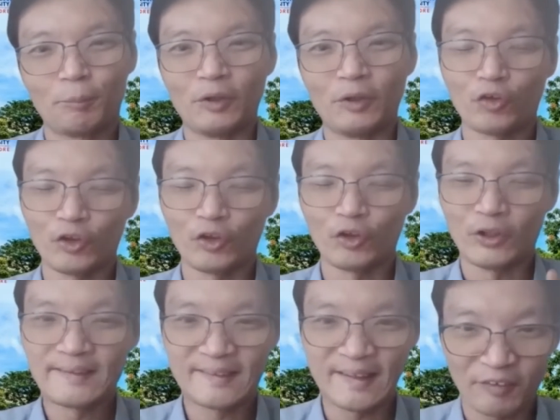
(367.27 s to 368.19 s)
between
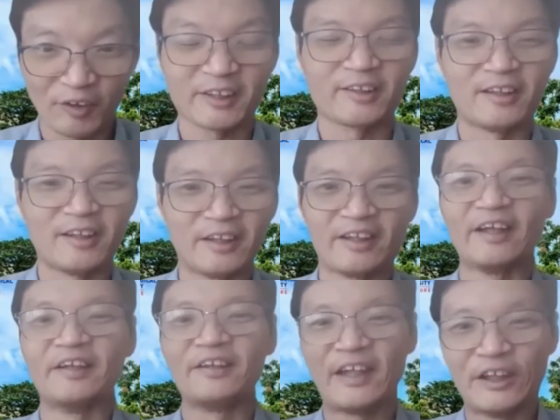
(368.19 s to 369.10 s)
self-directed learning
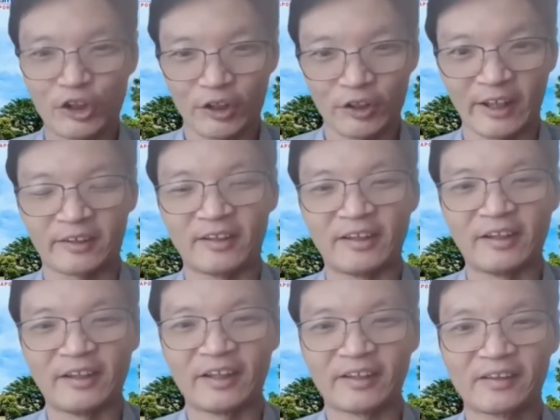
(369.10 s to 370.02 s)
and teacher-directed learning.